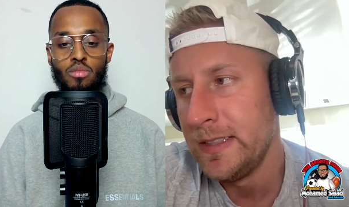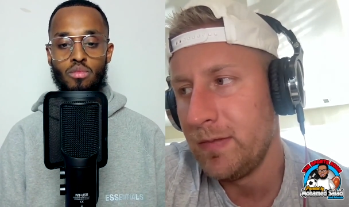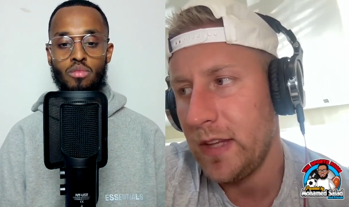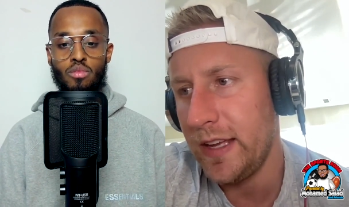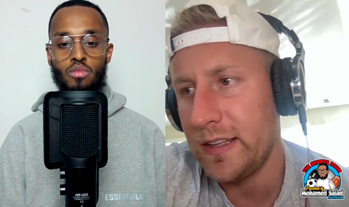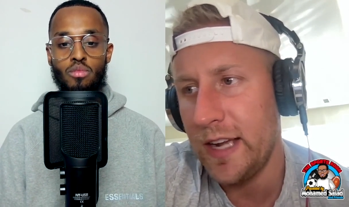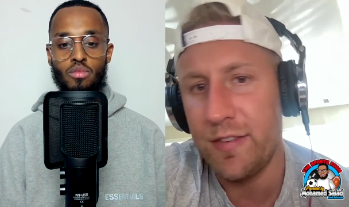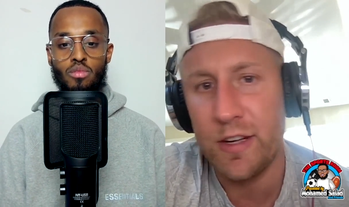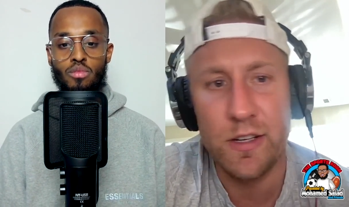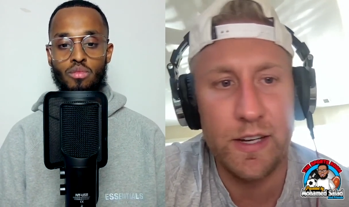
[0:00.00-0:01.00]
Speaker 1: yeah, Dalvin
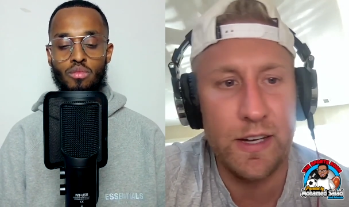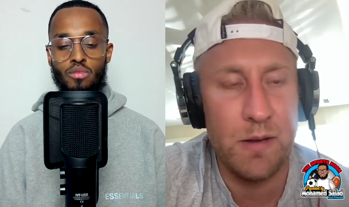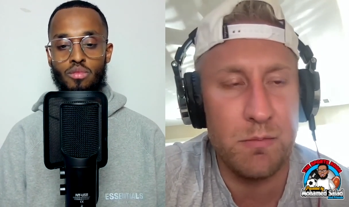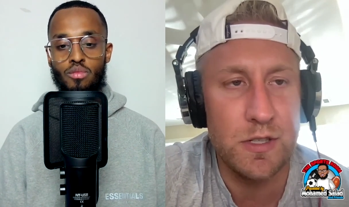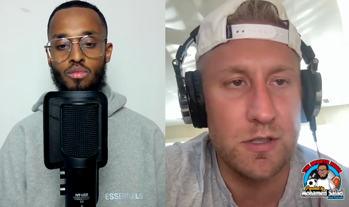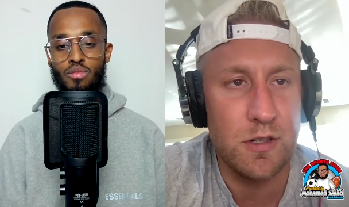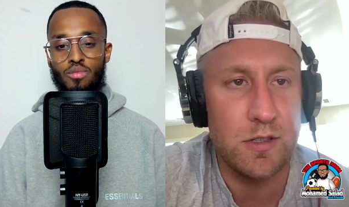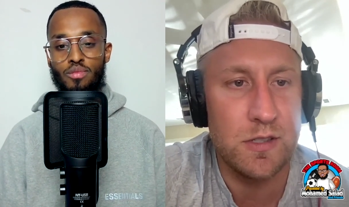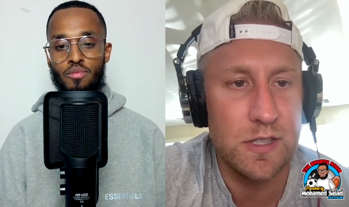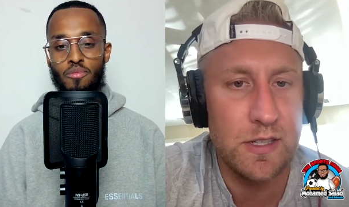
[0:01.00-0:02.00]
Cook and Breece Hall
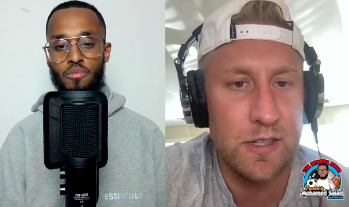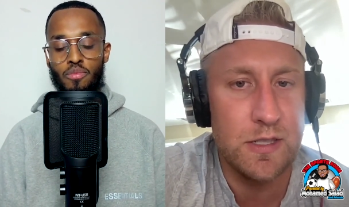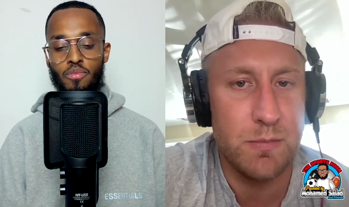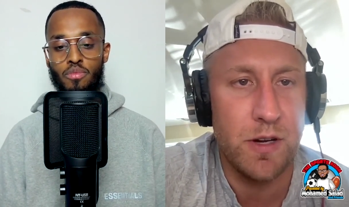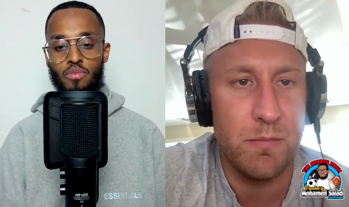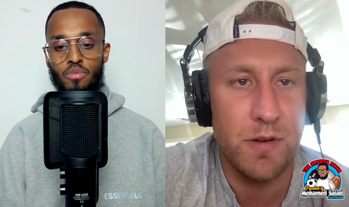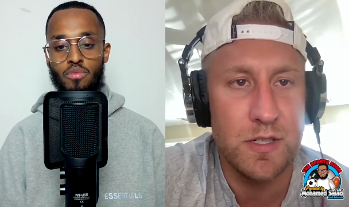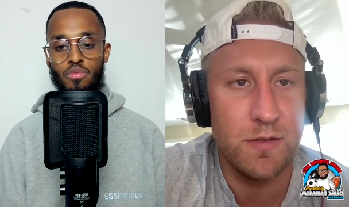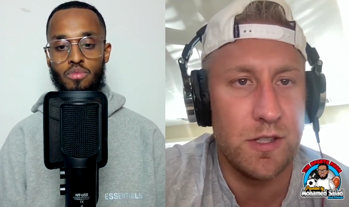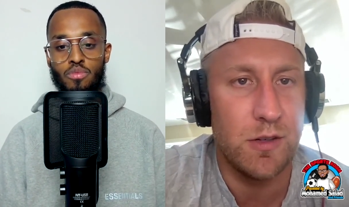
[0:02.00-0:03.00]
is a, is a pretty
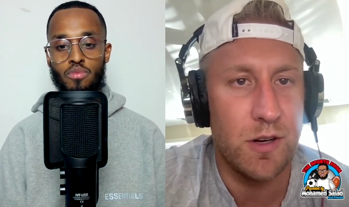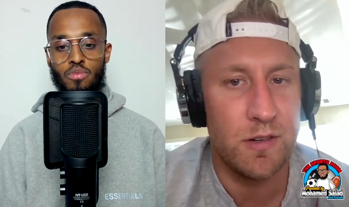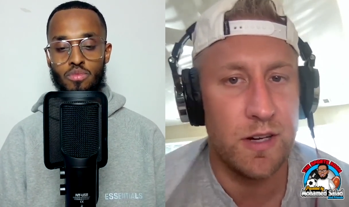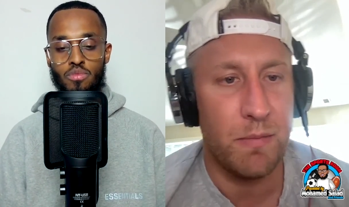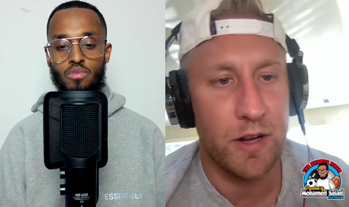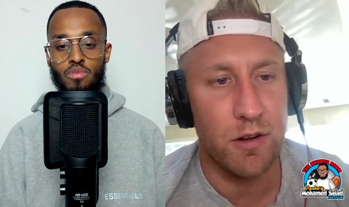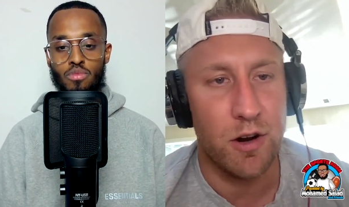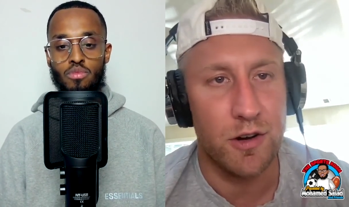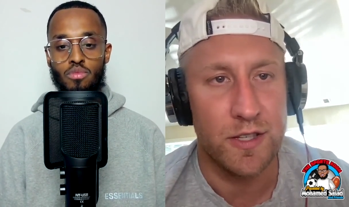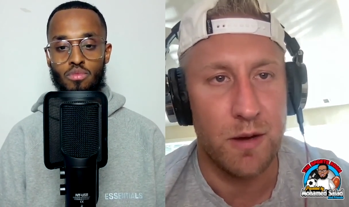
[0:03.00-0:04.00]
impressive duo, and, and Michael
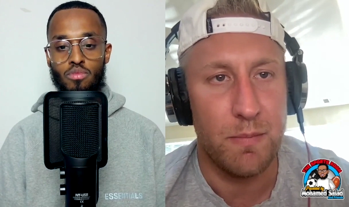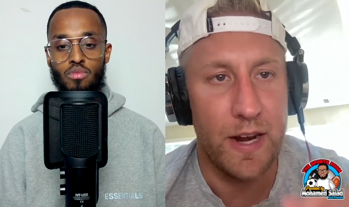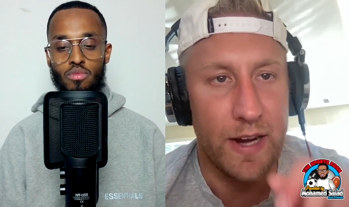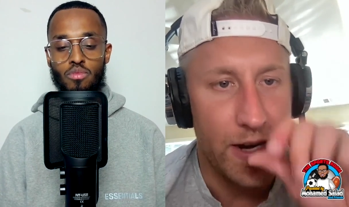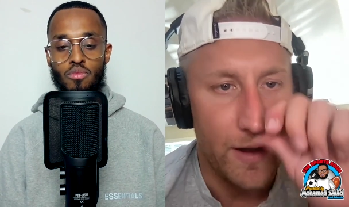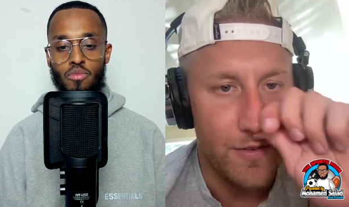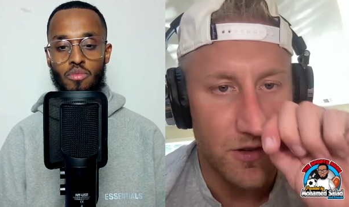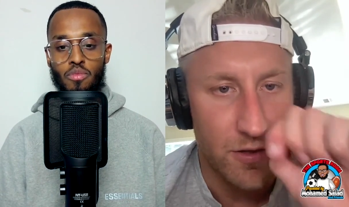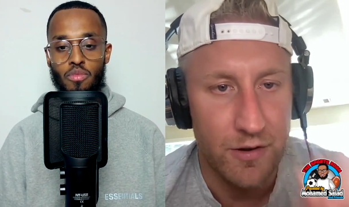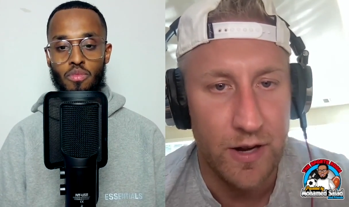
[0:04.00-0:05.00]
Carter's not a bad guy to have as your
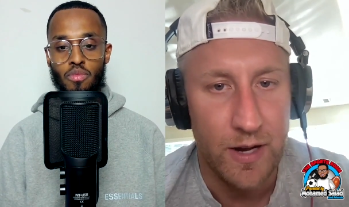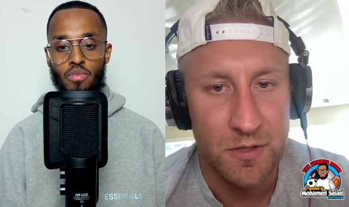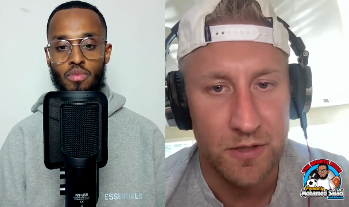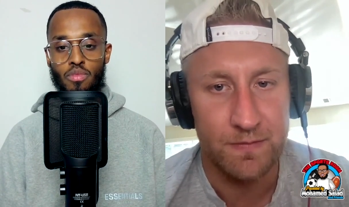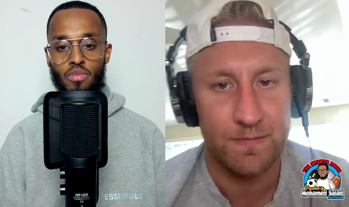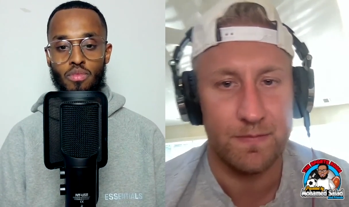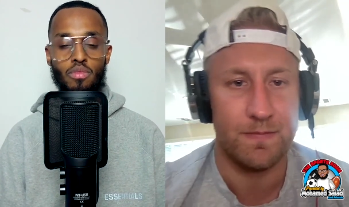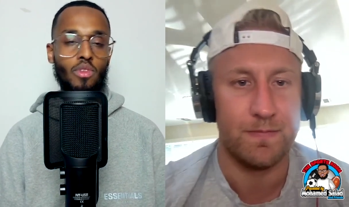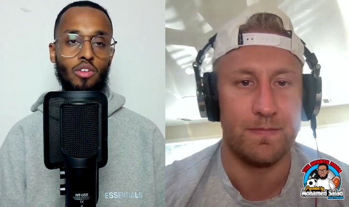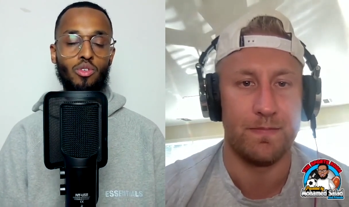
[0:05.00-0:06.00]
third option.
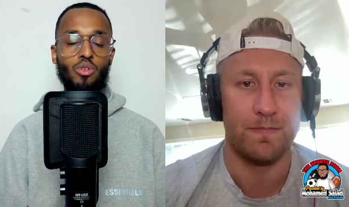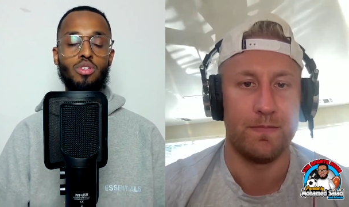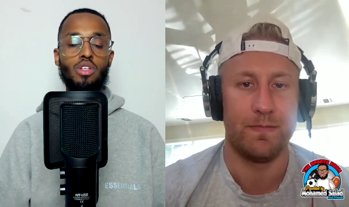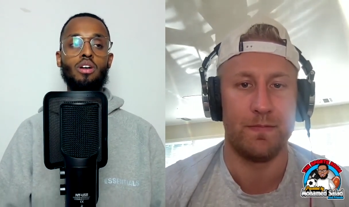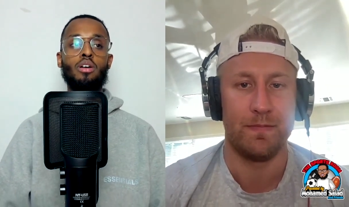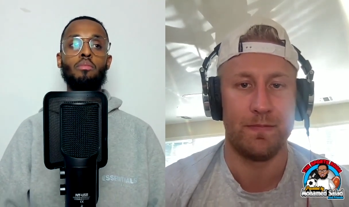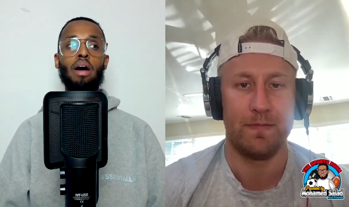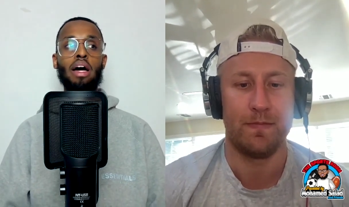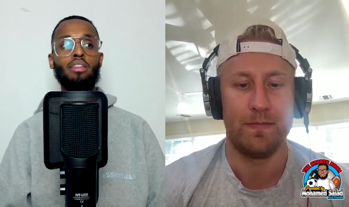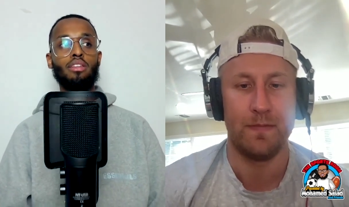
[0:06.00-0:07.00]
Speaker 2: No, of course, um,
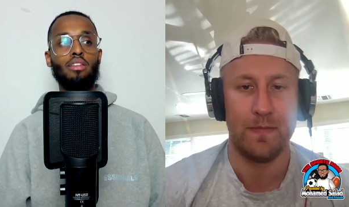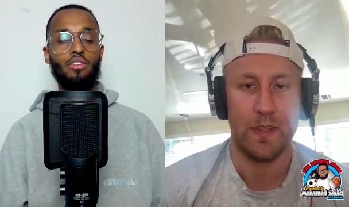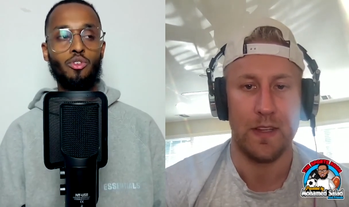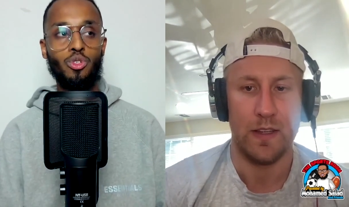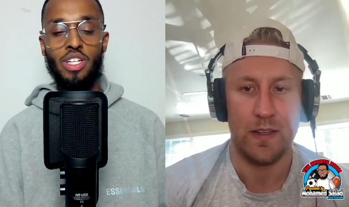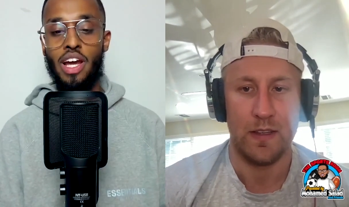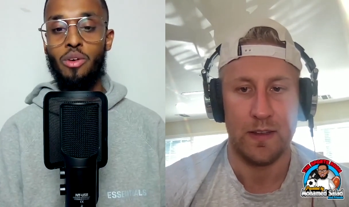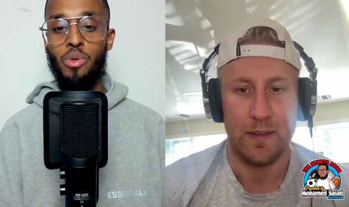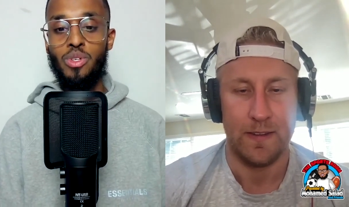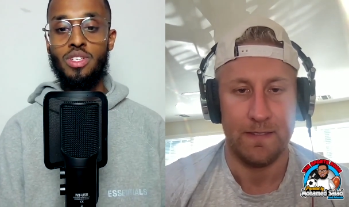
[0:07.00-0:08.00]
and of course
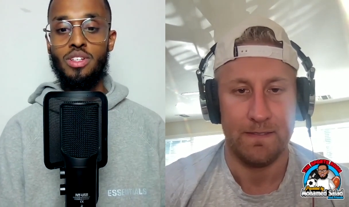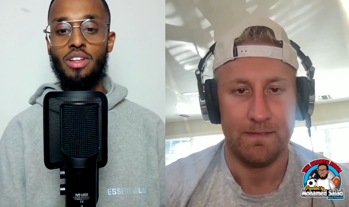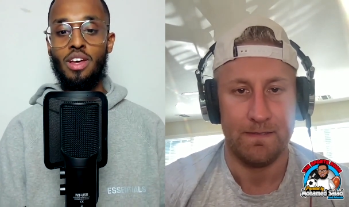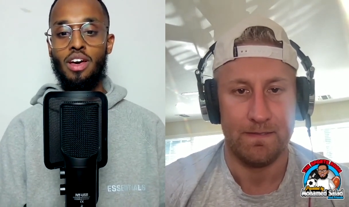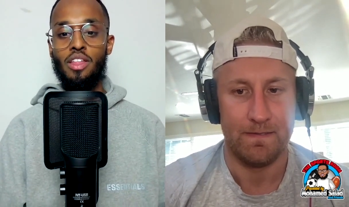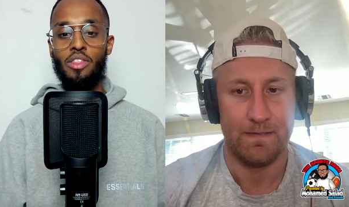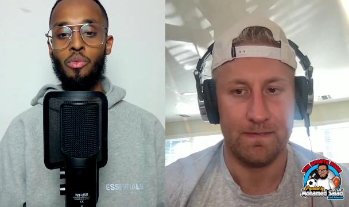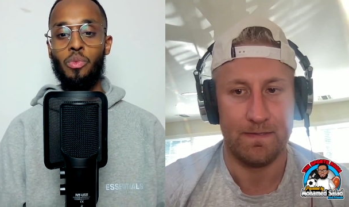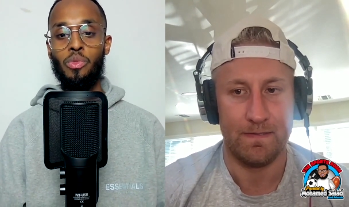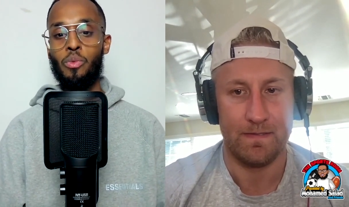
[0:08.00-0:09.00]
Garrett Wilson, the
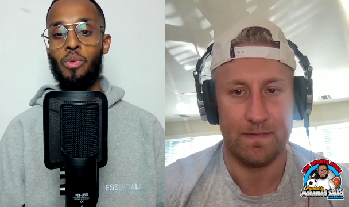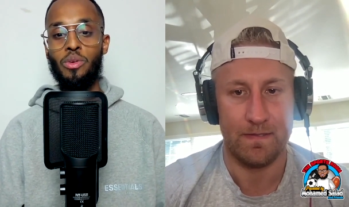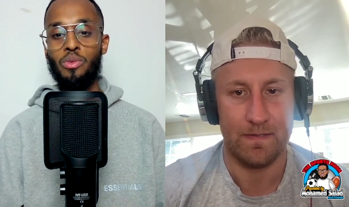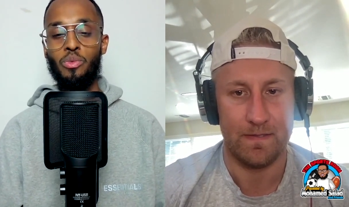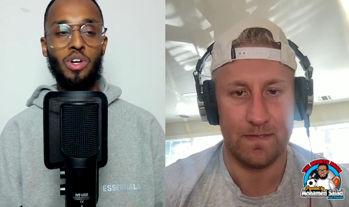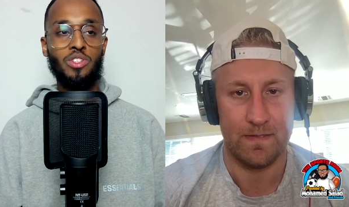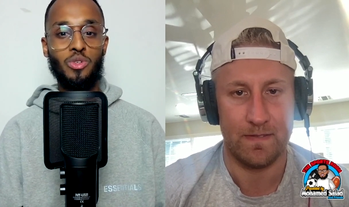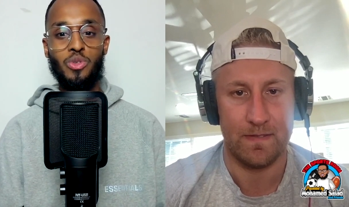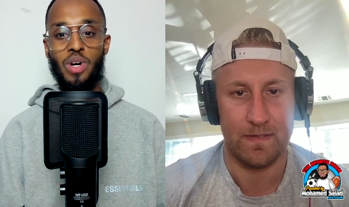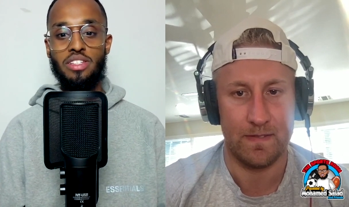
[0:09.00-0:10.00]
the one once or
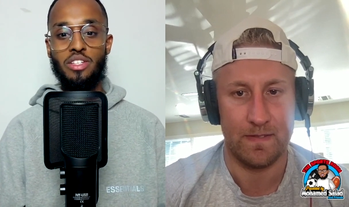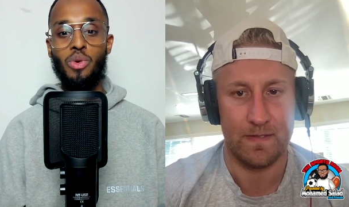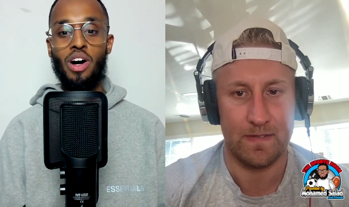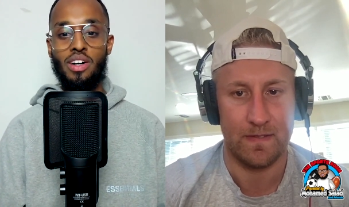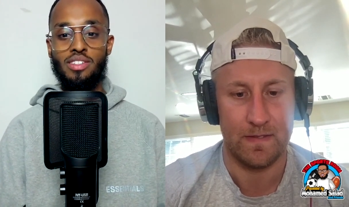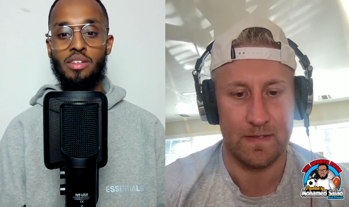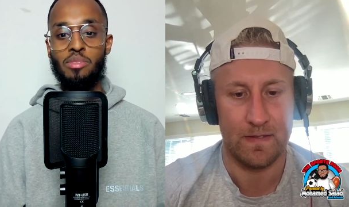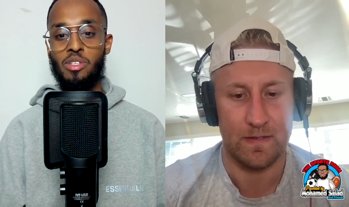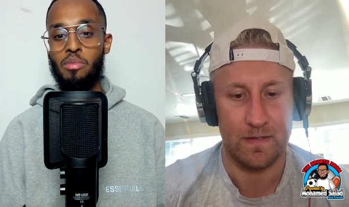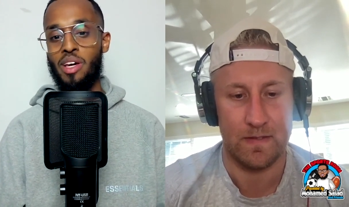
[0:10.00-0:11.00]
twice that you asked him
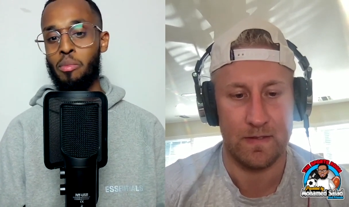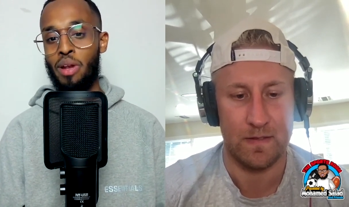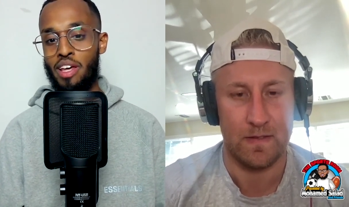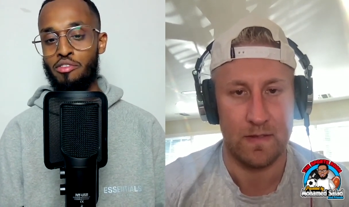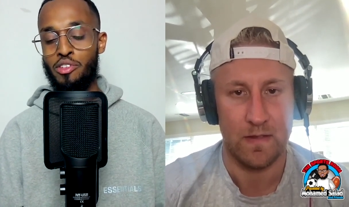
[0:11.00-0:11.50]
to make a play for